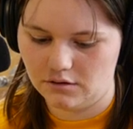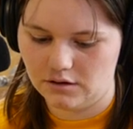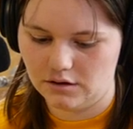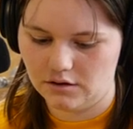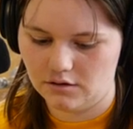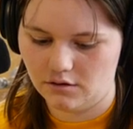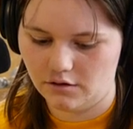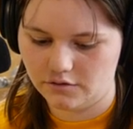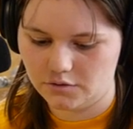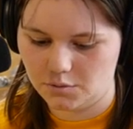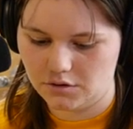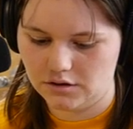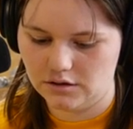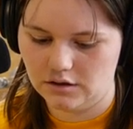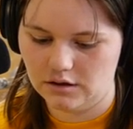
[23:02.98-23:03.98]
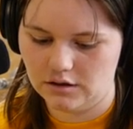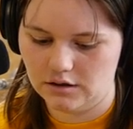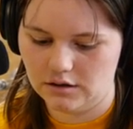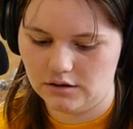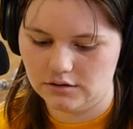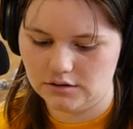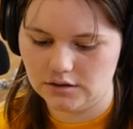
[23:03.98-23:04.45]
and offspring,
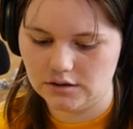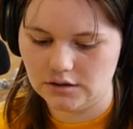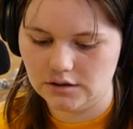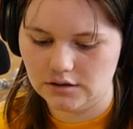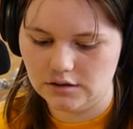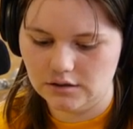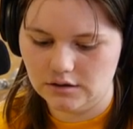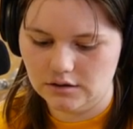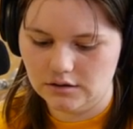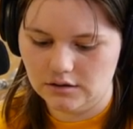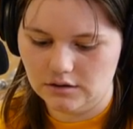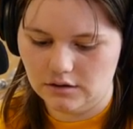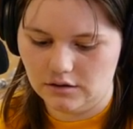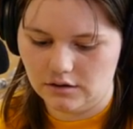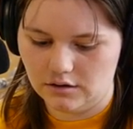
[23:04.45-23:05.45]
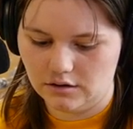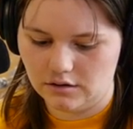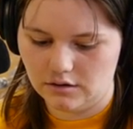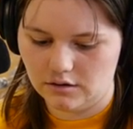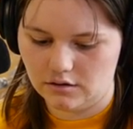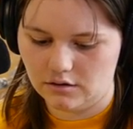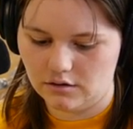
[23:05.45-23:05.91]
and
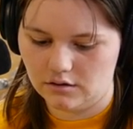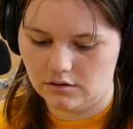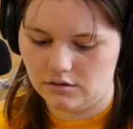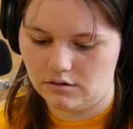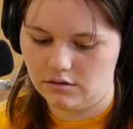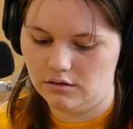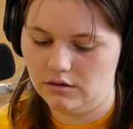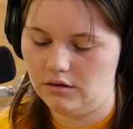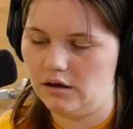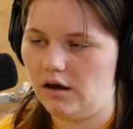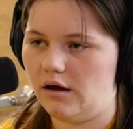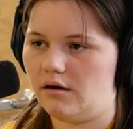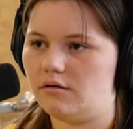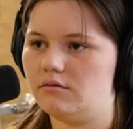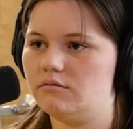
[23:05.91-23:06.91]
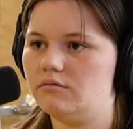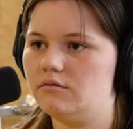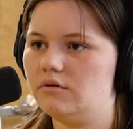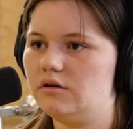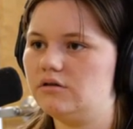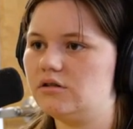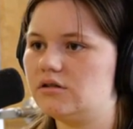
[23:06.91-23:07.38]
uh, yeah,
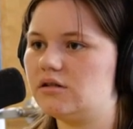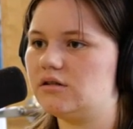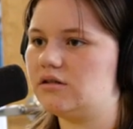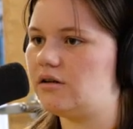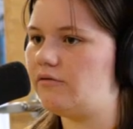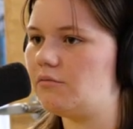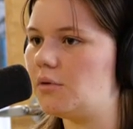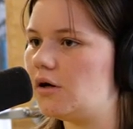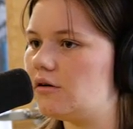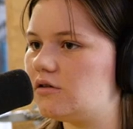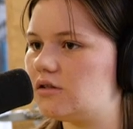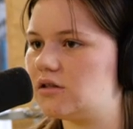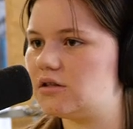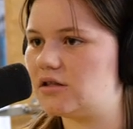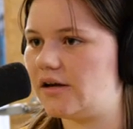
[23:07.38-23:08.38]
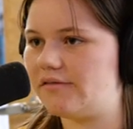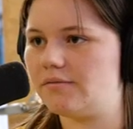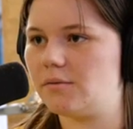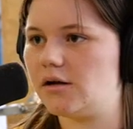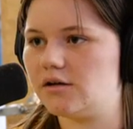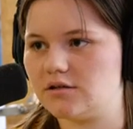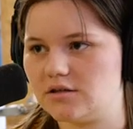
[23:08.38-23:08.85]
it just says seven pairs and seven
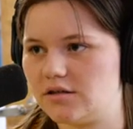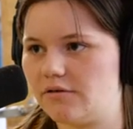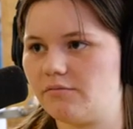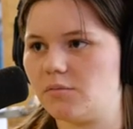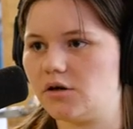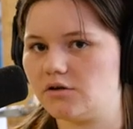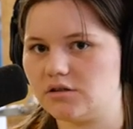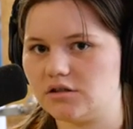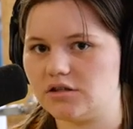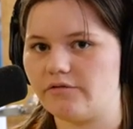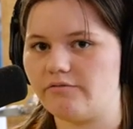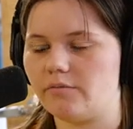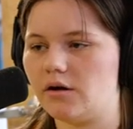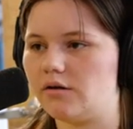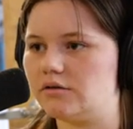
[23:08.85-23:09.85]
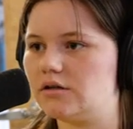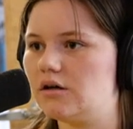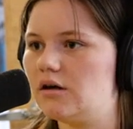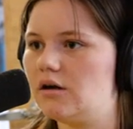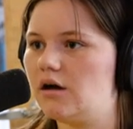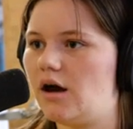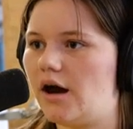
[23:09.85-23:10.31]
pairs and seven pairs and seven pairs.
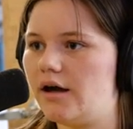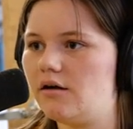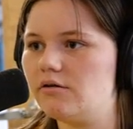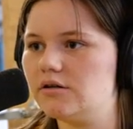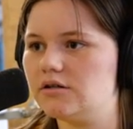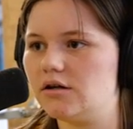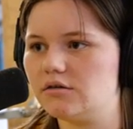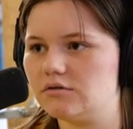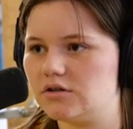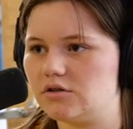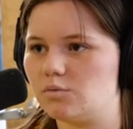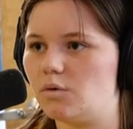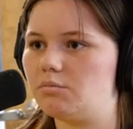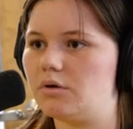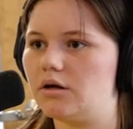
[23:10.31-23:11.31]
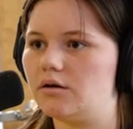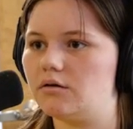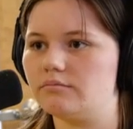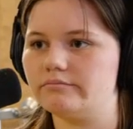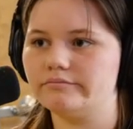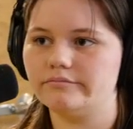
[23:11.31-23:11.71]
I always thought it was just one pair.